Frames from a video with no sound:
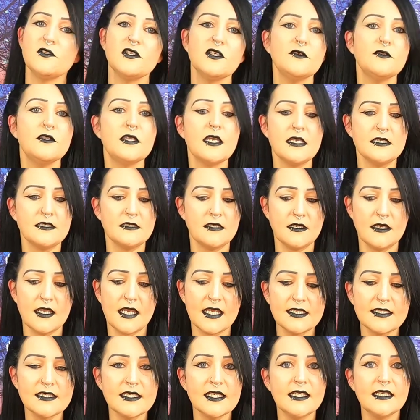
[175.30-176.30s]
from
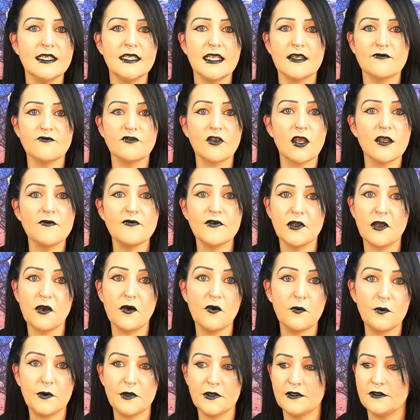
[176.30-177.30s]
2019 I've not even
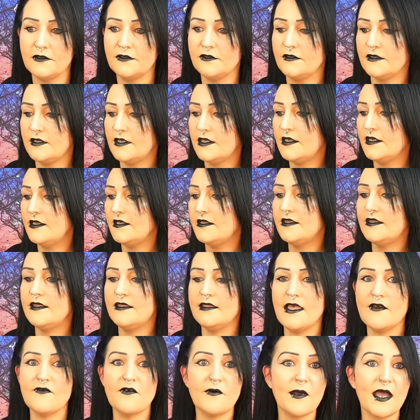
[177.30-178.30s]
opened.
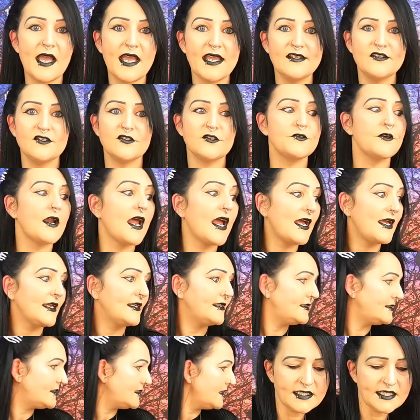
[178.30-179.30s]
Never mind,
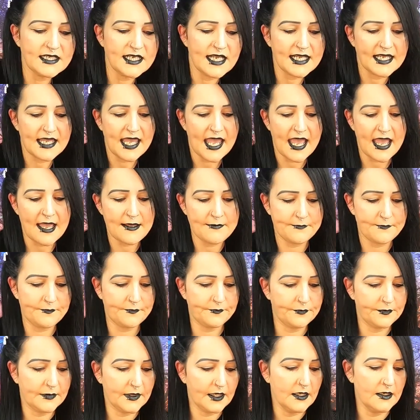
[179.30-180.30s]
tried. What did I get?
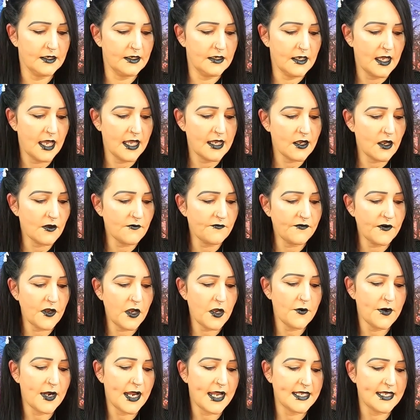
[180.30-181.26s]
I got four